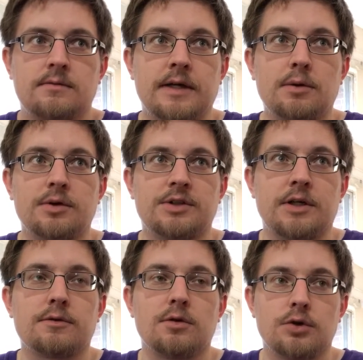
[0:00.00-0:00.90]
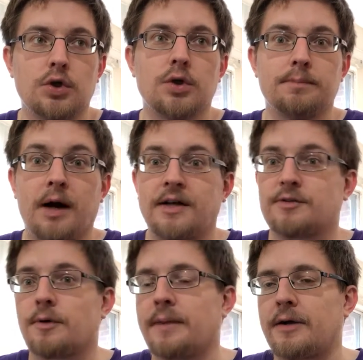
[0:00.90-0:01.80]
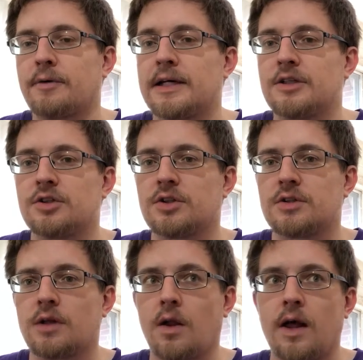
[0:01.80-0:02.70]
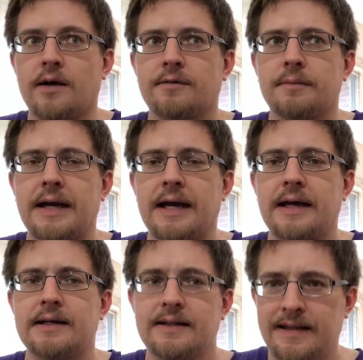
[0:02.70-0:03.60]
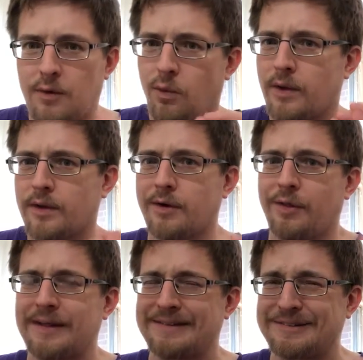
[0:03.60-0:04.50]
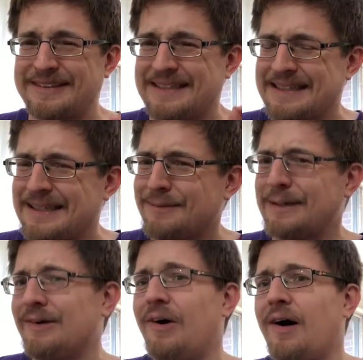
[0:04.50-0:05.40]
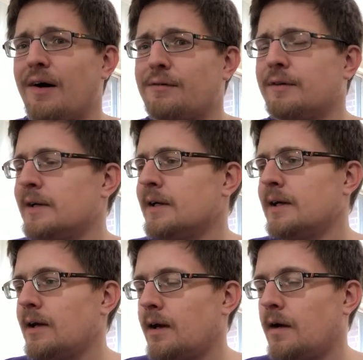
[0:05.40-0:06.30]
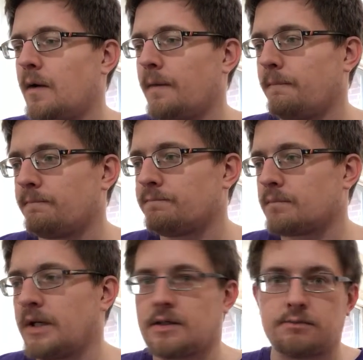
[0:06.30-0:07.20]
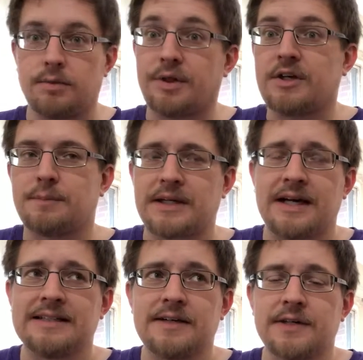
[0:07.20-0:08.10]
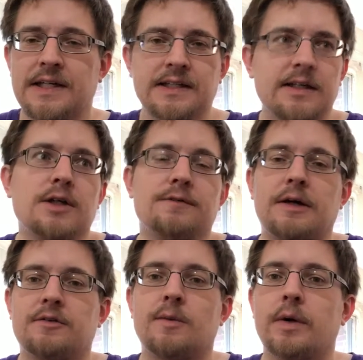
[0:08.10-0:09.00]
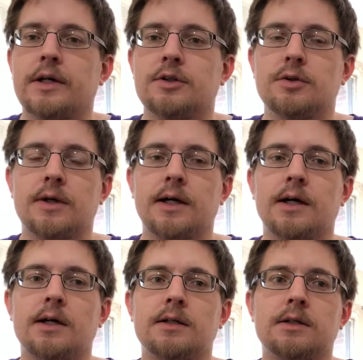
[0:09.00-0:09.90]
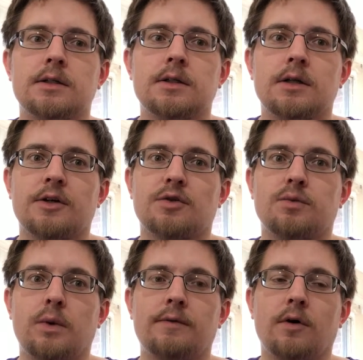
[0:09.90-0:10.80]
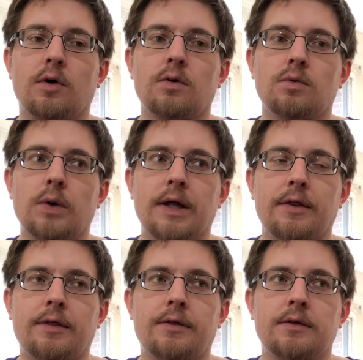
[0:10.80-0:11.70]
There were several good bots from that range. It's just a lot of them had that one little thing that was just a little bit off. With Ice Pick, I definitely think they could have found some way to do a swivel with